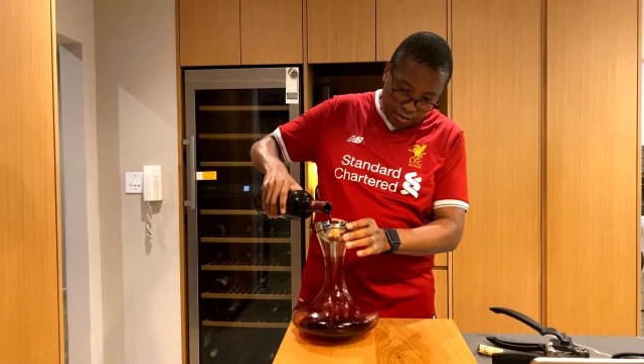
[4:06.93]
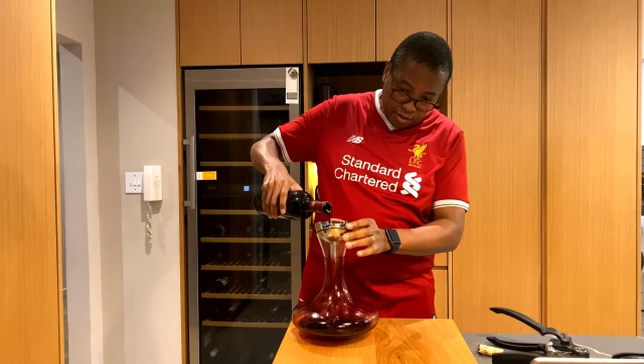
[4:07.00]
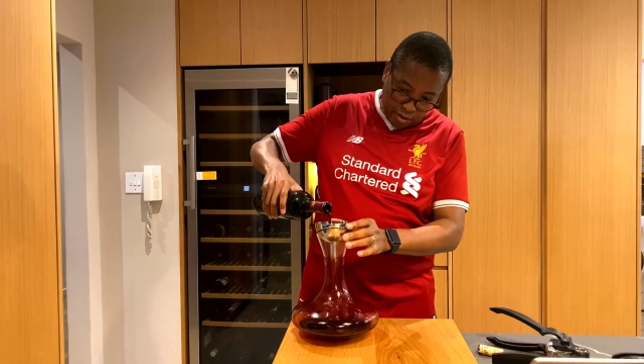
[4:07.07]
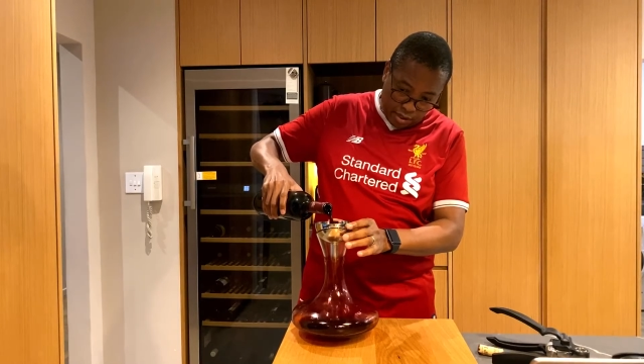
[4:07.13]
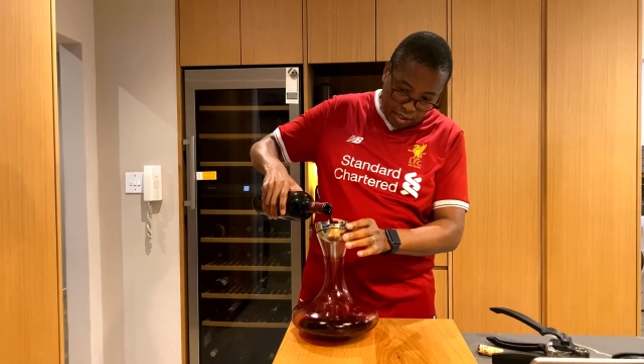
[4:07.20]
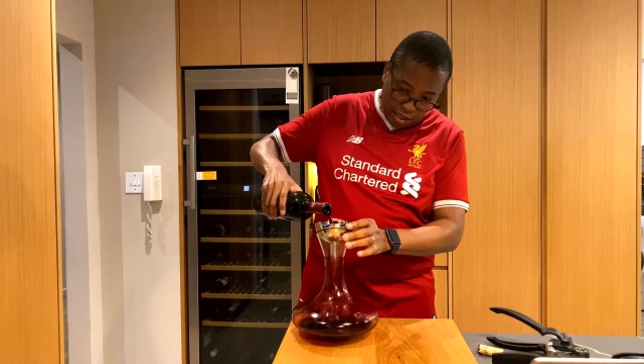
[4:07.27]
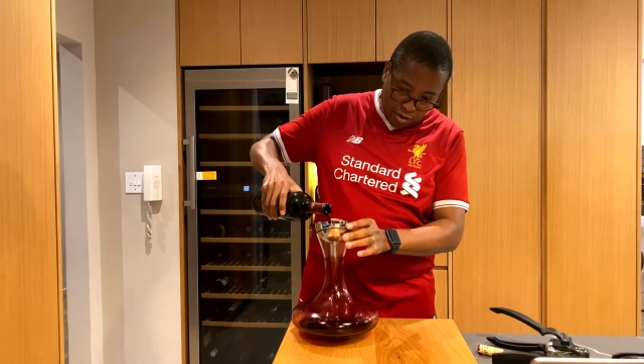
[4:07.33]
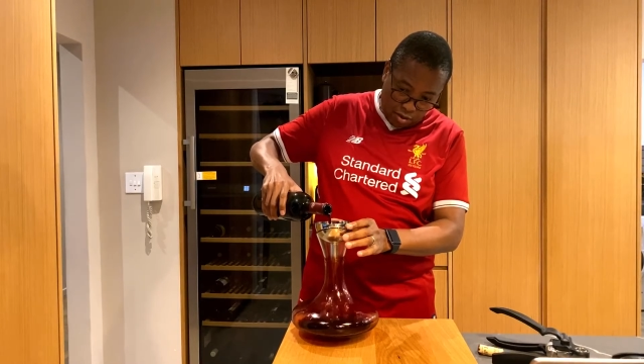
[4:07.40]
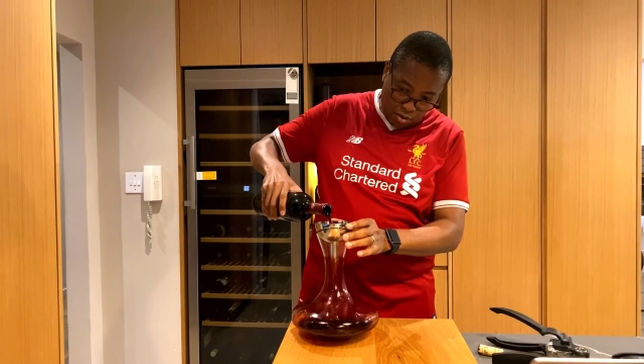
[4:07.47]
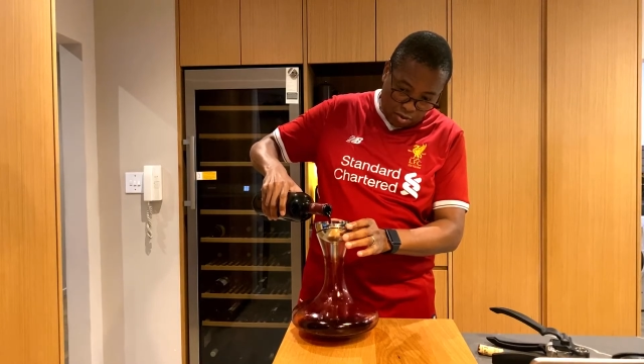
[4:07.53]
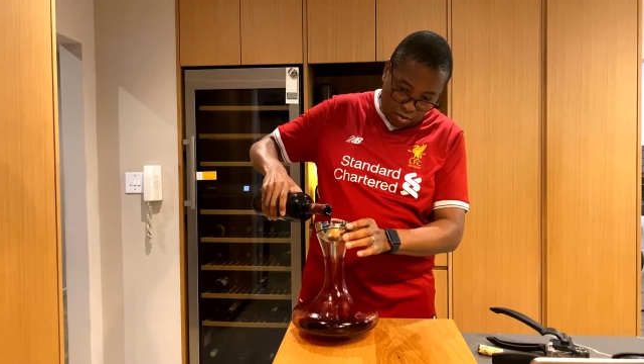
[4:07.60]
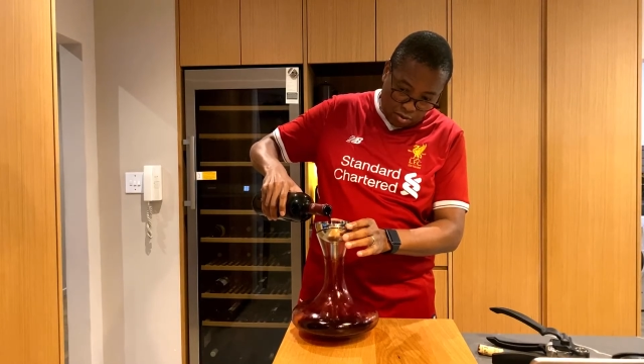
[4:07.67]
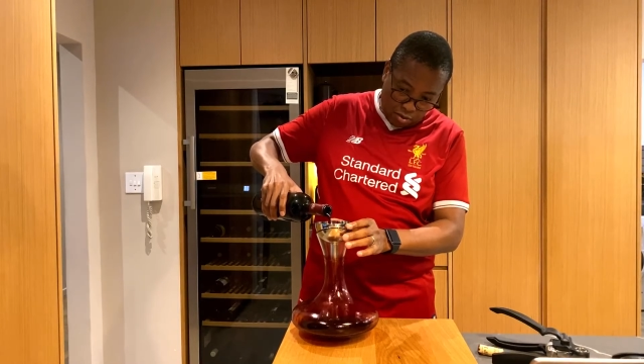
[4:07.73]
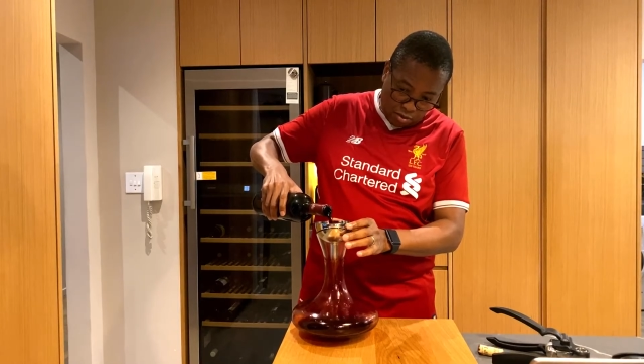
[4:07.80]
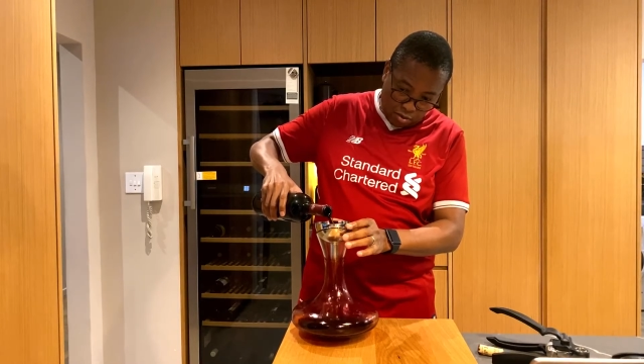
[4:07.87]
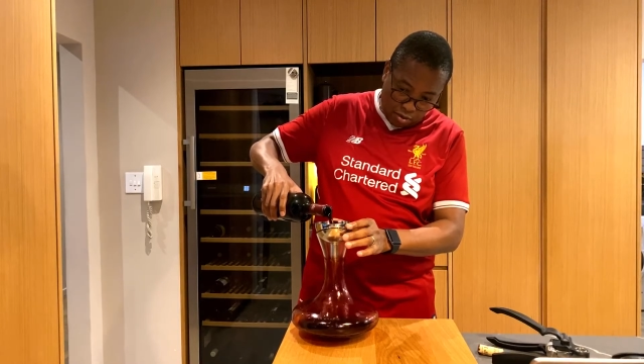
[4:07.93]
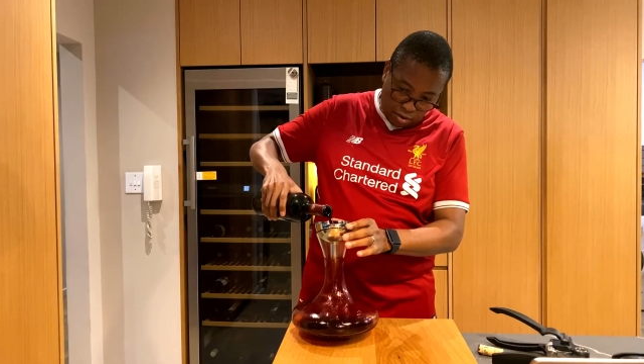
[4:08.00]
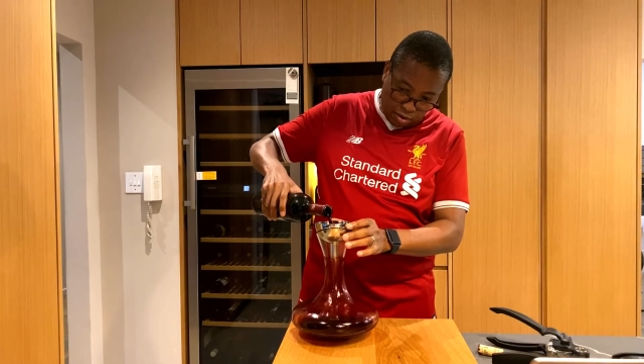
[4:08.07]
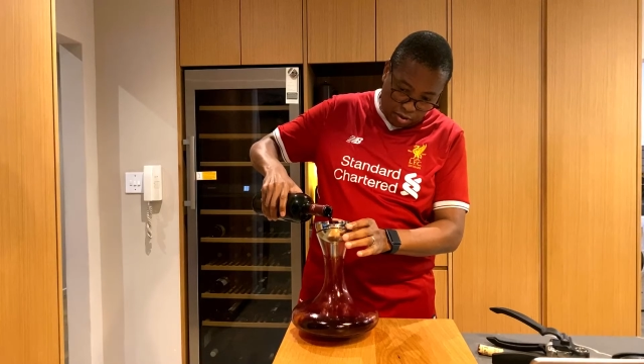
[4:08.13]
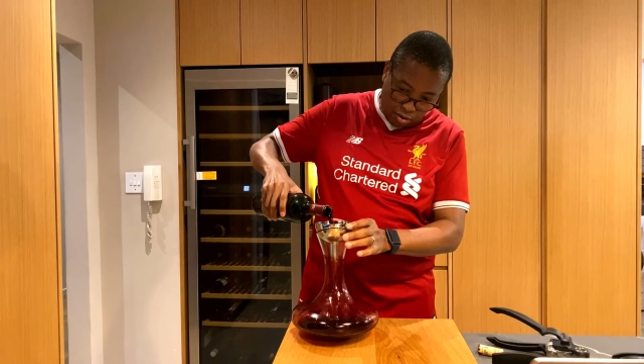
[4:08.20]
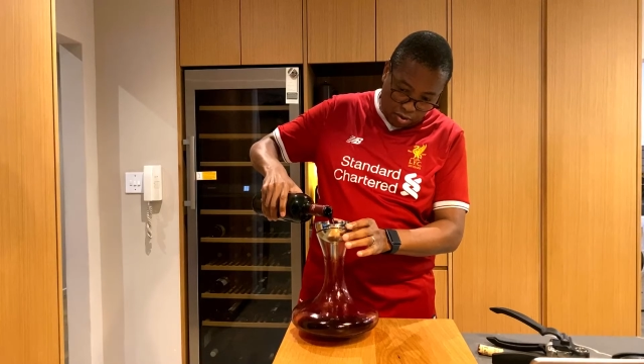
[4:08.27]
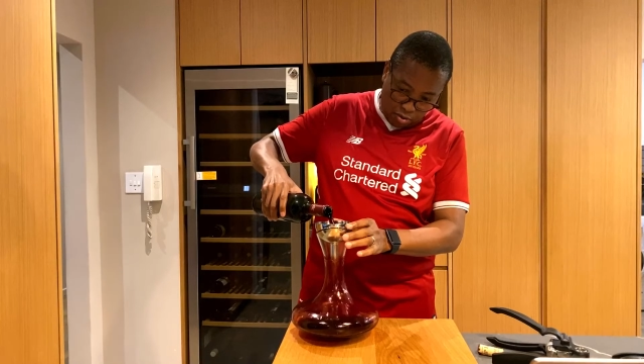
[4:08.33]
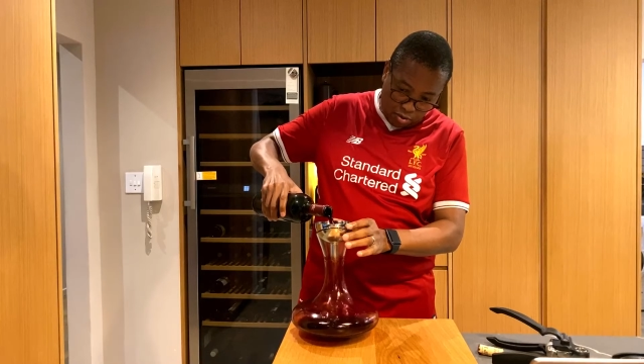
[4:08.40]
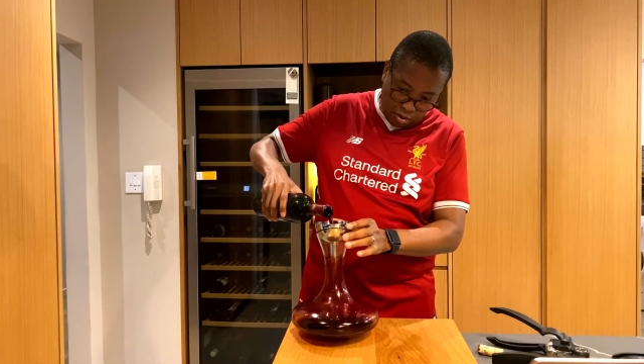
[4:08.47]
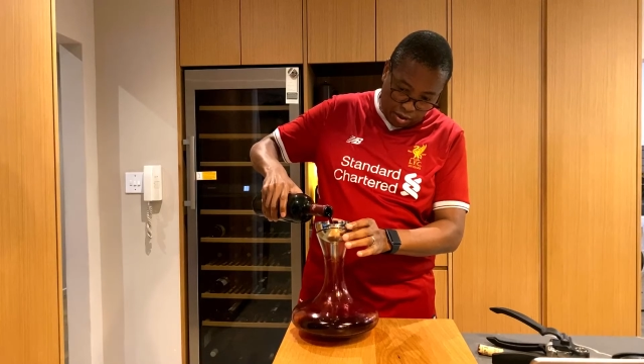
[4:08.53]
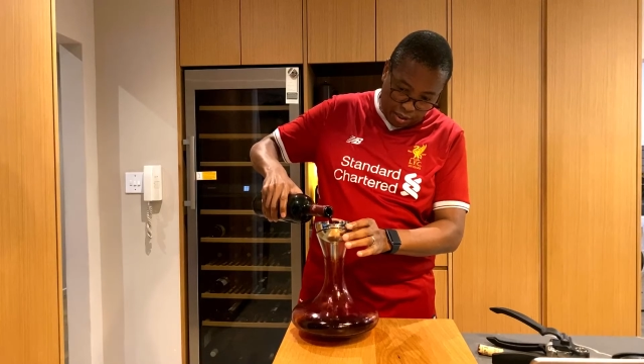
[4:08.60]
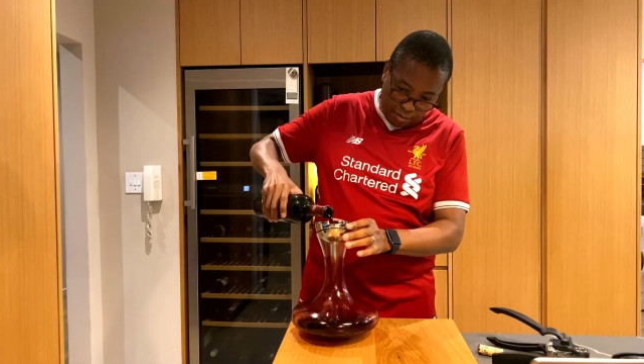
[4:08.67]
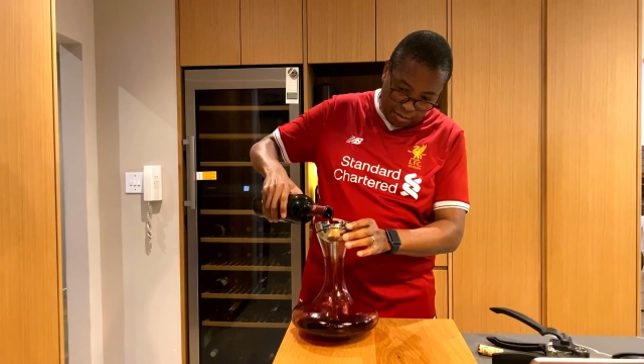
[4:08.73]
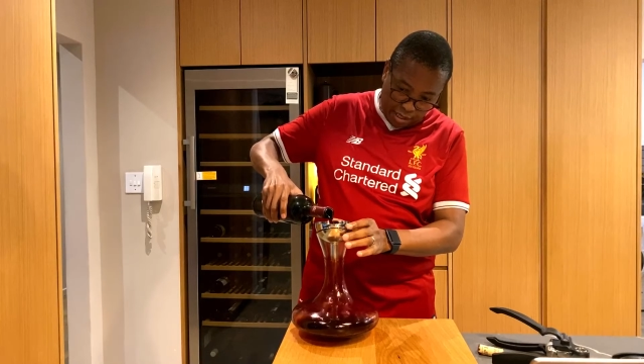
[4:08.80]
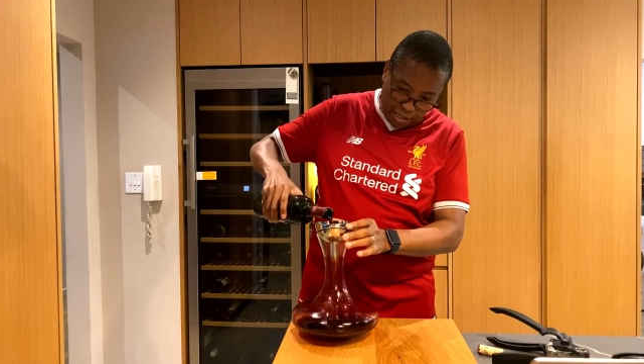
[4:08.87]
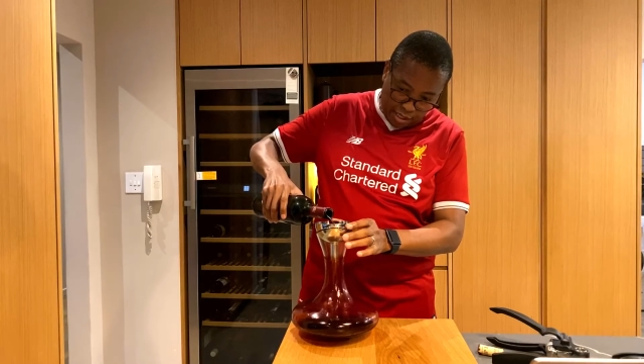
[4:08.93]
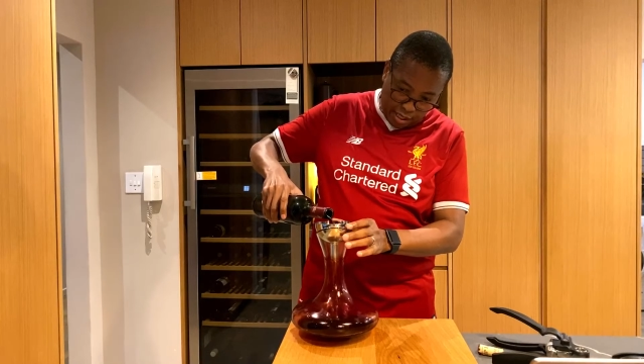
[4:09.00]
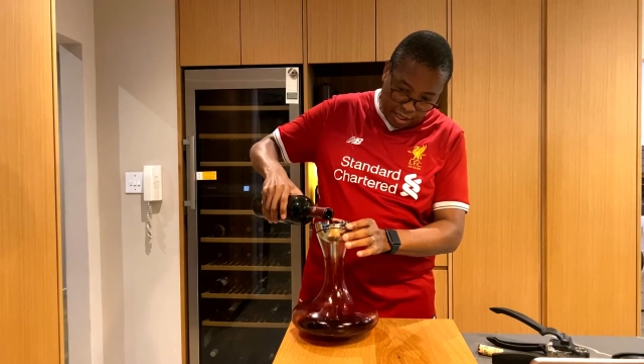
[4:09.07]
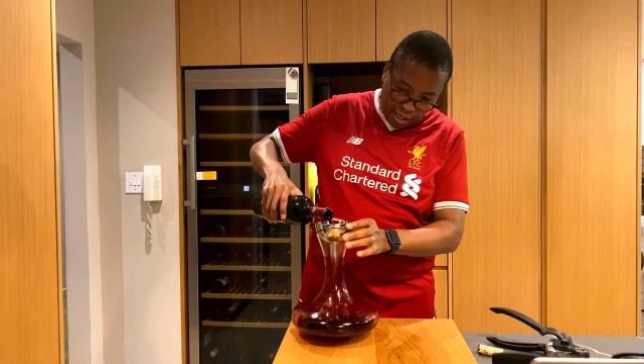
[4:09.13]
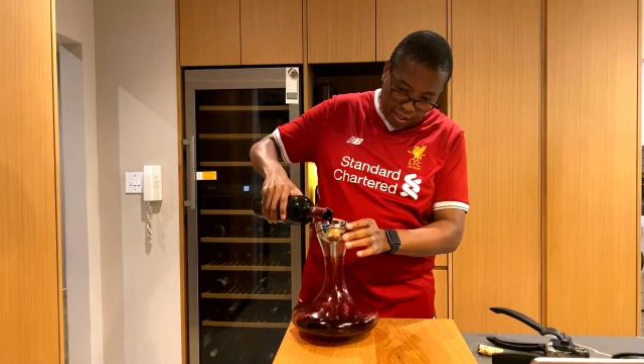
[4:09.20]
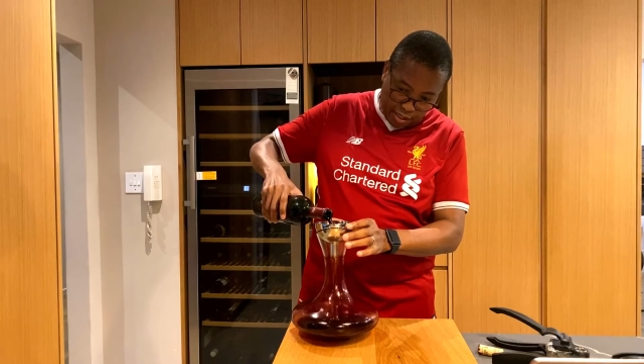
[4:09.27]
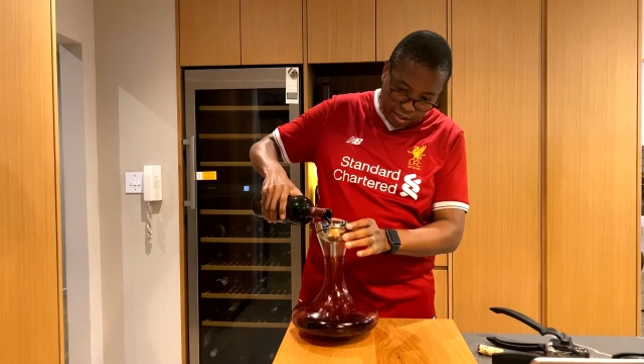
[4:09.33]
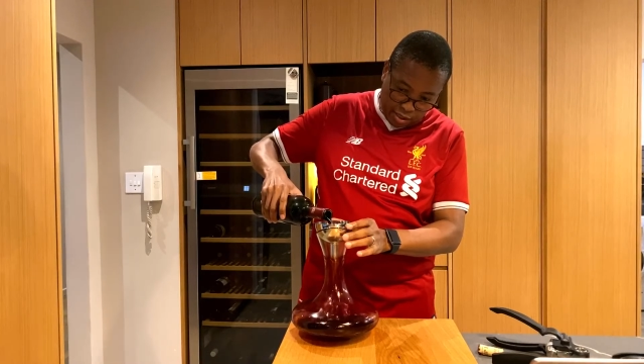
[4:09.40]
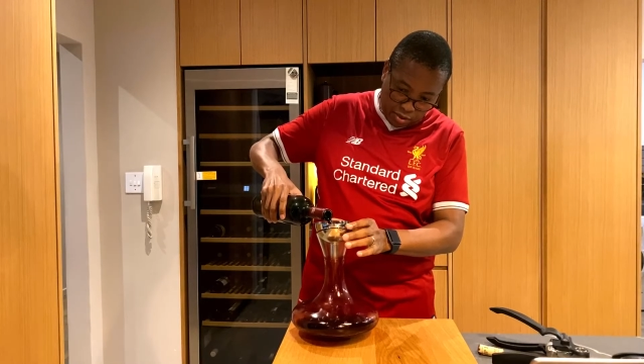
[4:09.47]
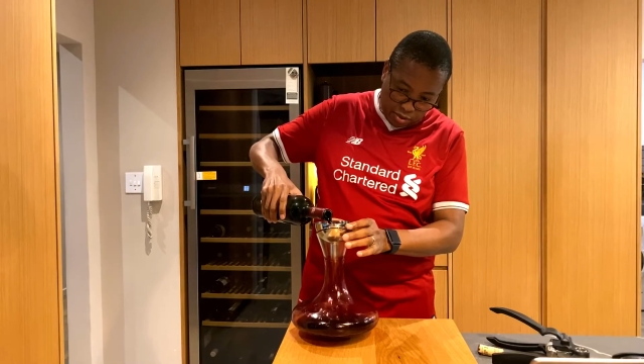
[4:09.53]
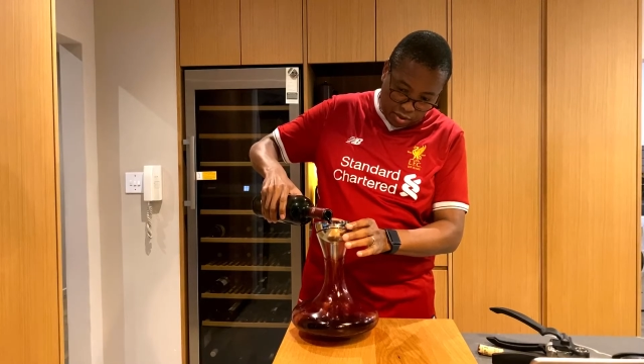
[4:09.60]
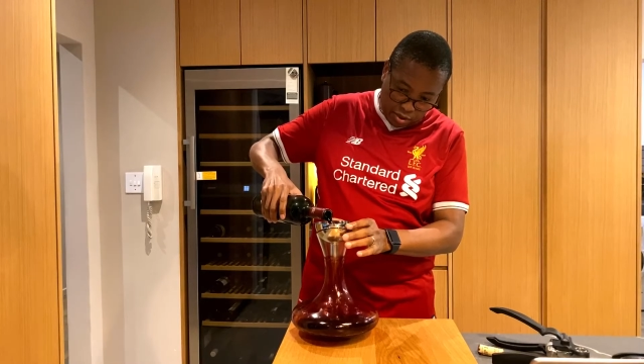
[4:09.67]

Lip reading: now the whole thing about decanting is